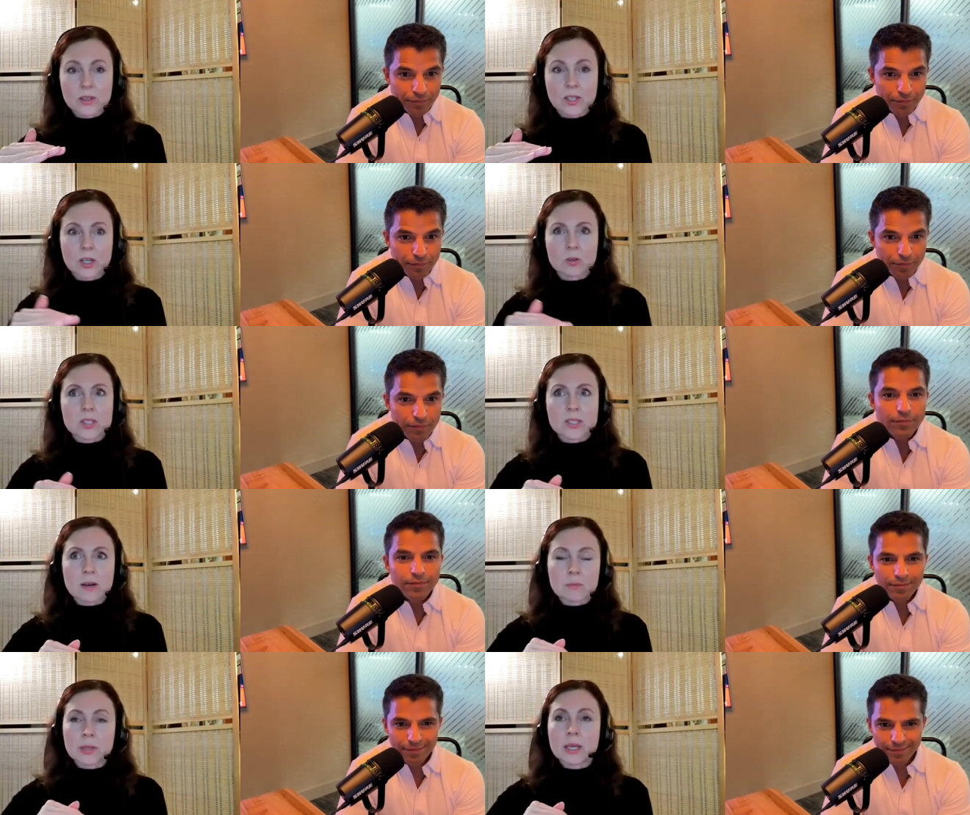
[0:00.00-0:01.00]
Speaker 1: you know
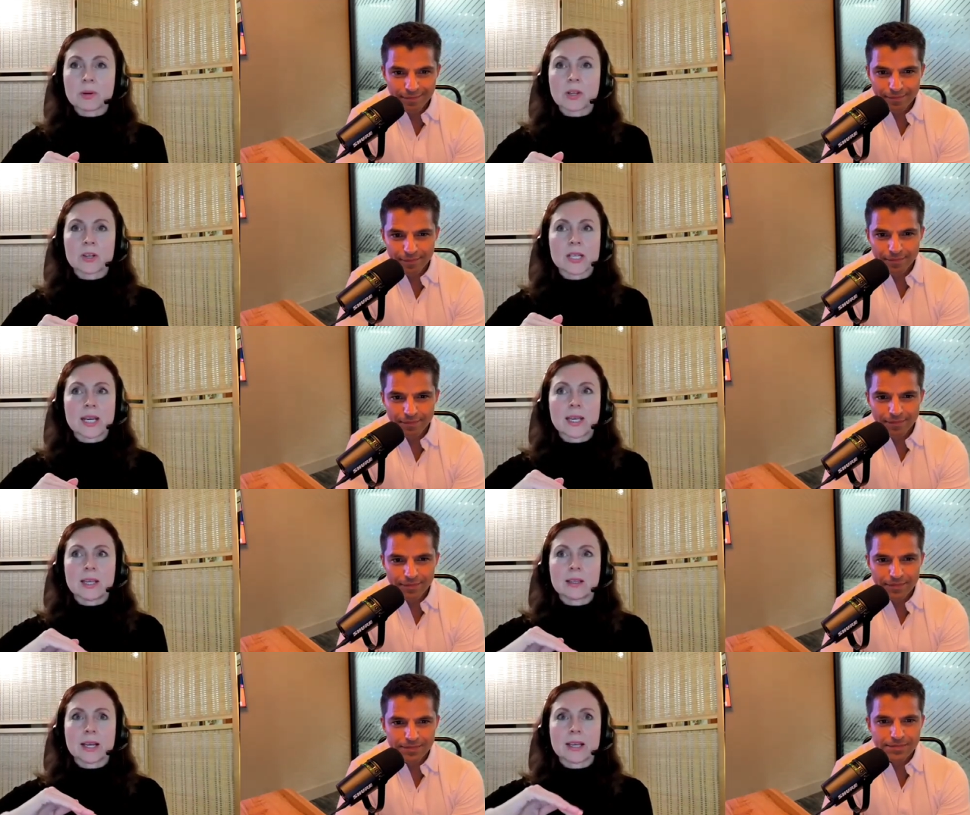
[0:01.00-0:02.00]
some people are
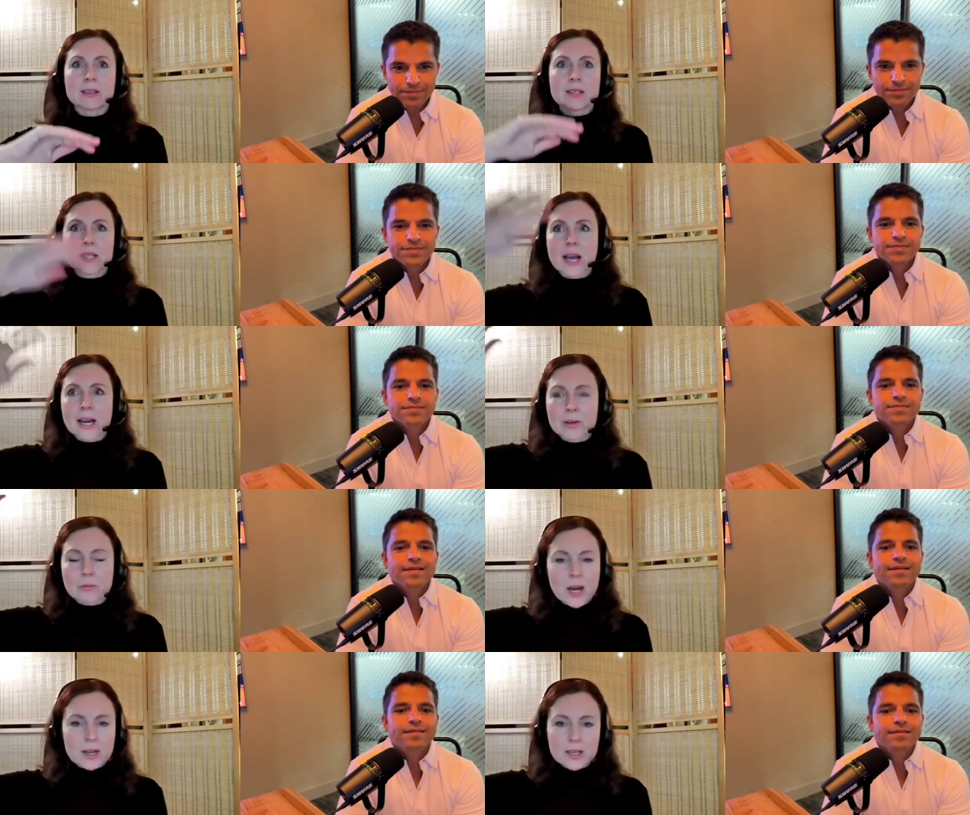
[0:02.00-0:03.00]
taking like
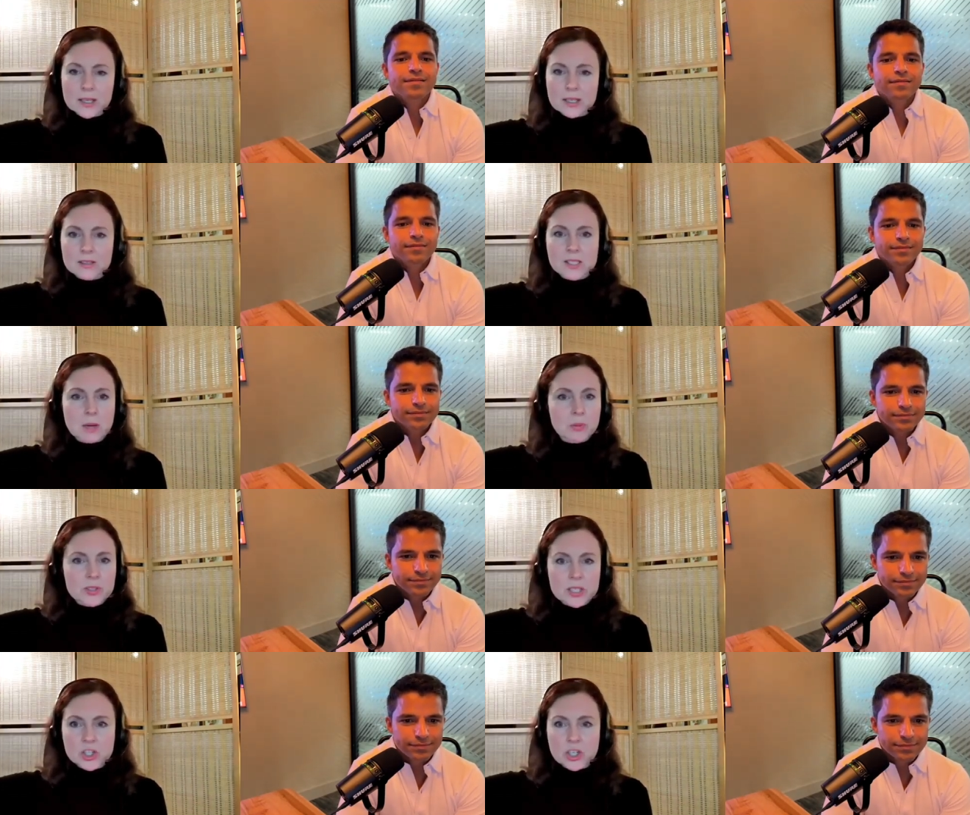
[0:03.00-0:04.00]
skyrocketed double
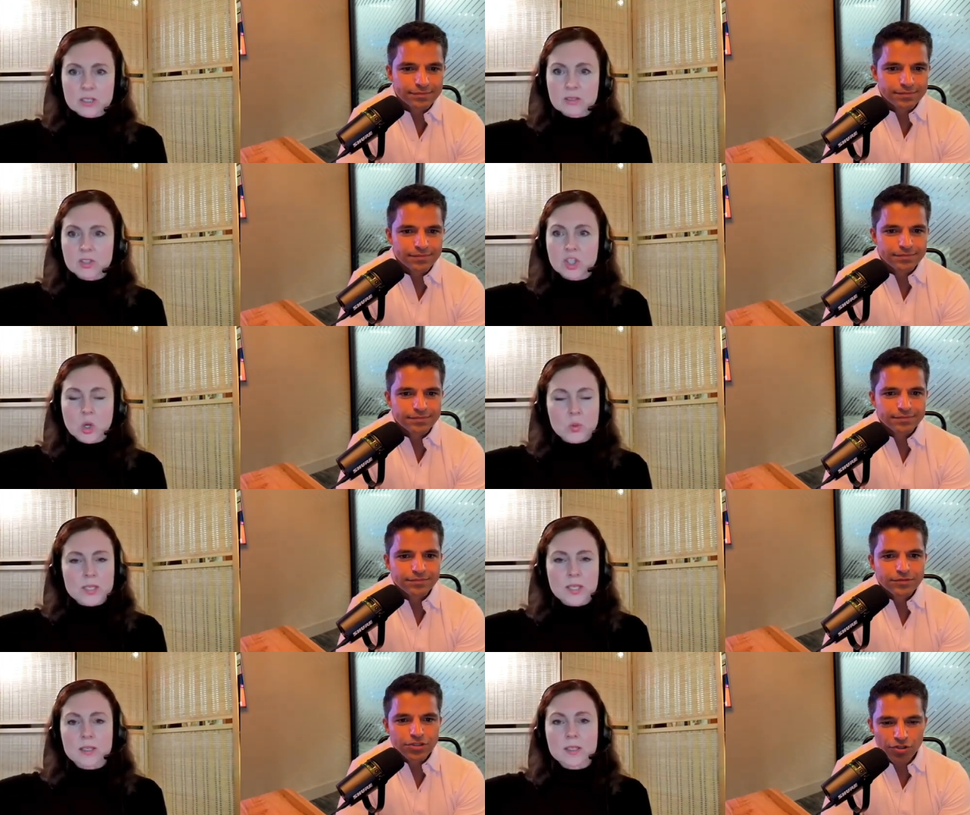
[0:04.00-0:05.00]
digit
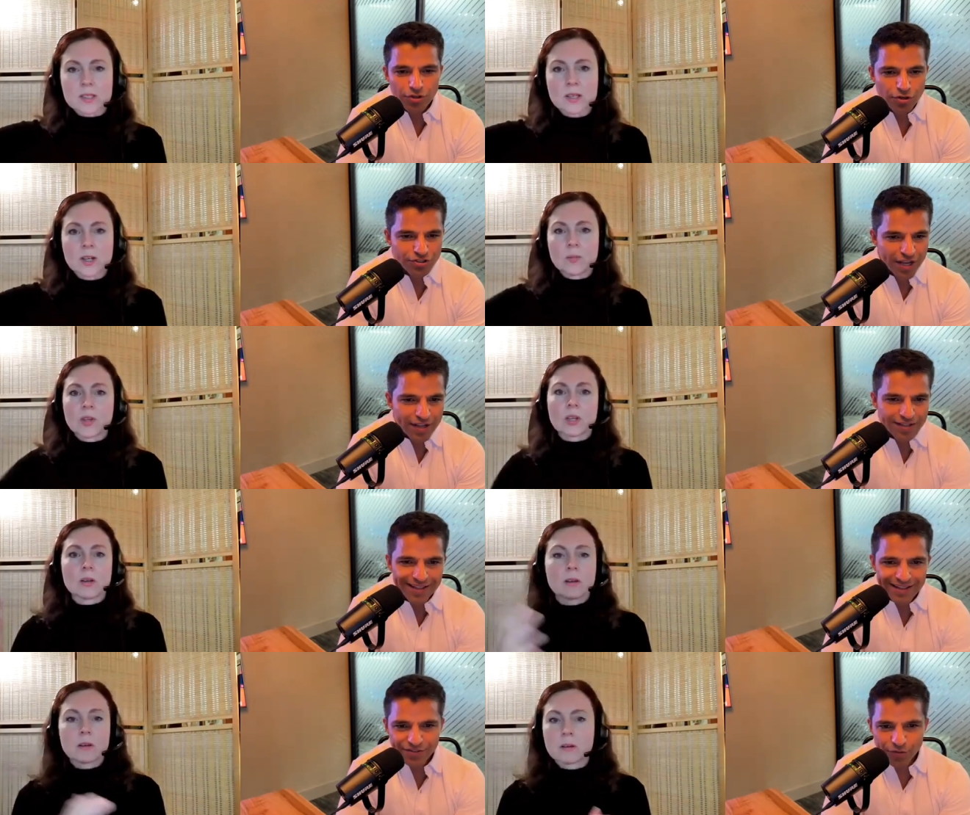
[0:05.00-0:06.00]
doses so
Speaker 2: you're talking
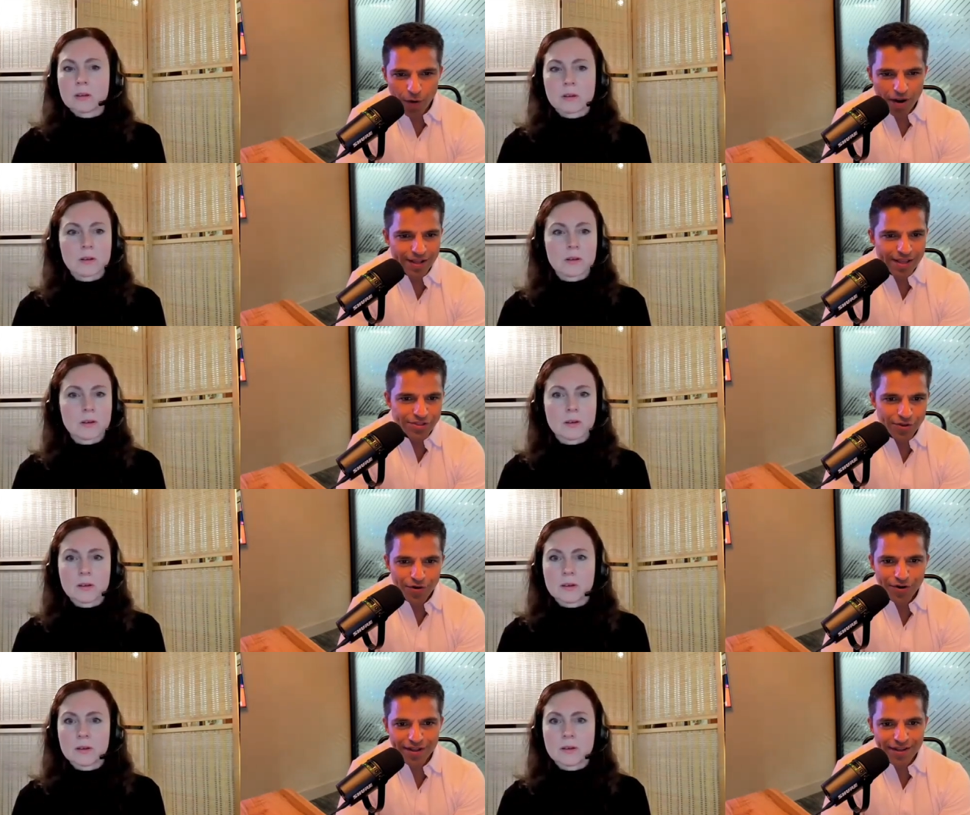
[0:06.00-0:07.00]
like 20
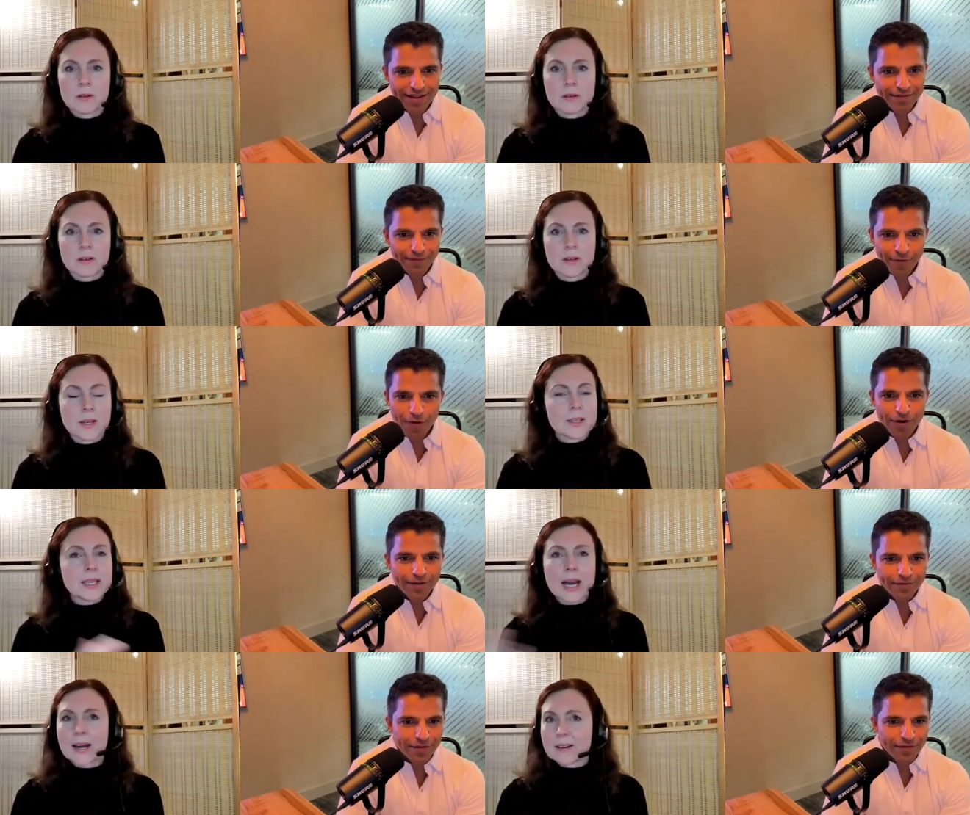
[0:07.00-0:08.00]
30 40
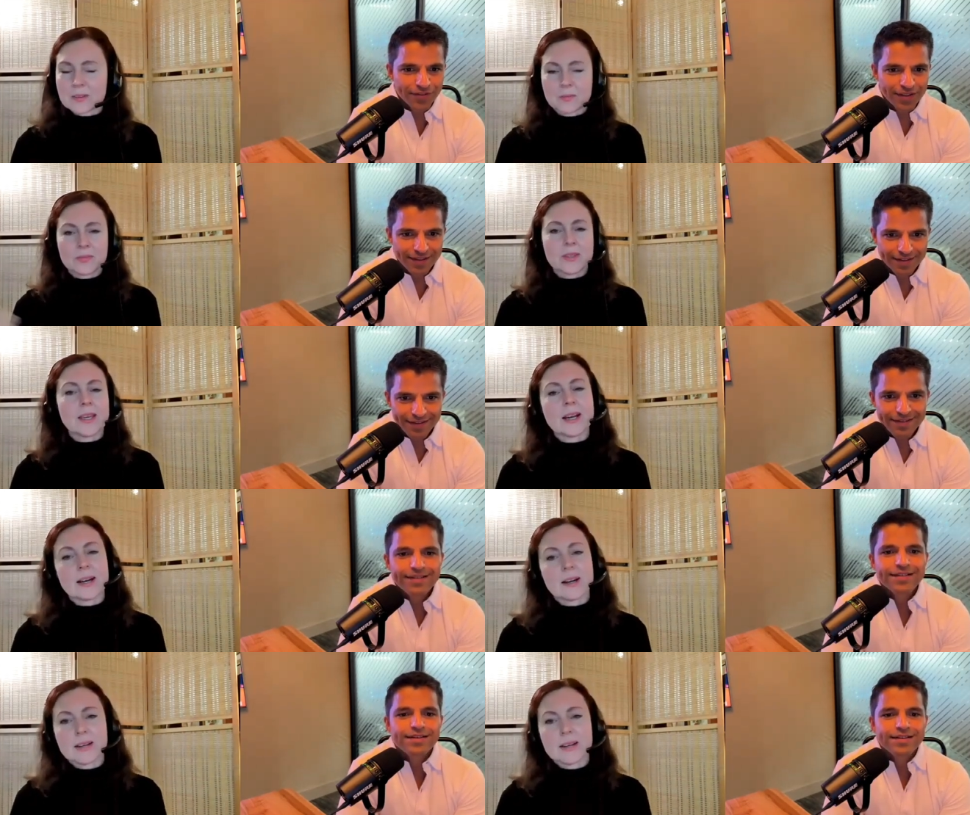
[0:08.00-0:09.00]
yeah 50.
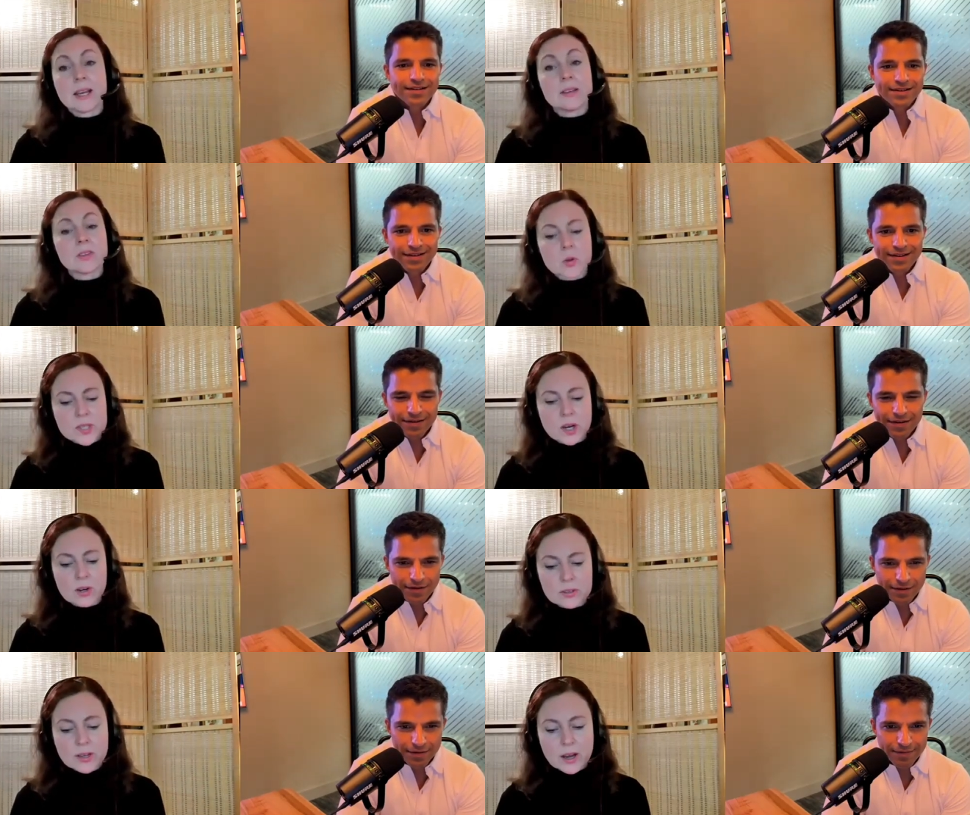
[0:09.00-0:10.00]
yeah
Speaker 1: and and those
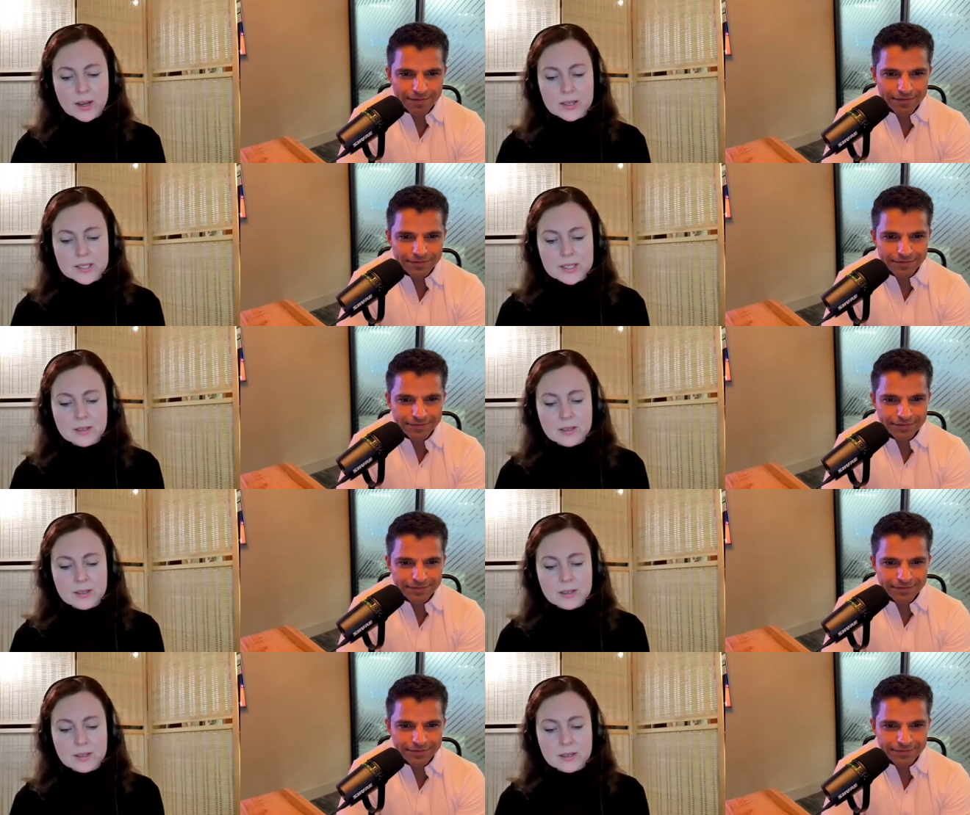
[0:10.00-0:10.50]
are not